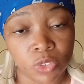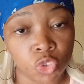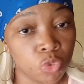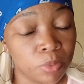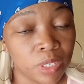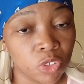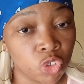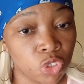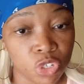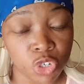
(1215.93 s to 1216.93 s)
to
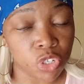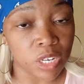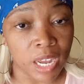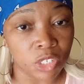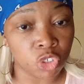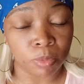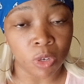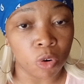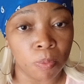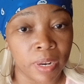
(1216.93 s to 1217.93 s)
be
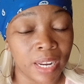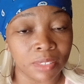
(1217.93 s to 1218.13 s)
open.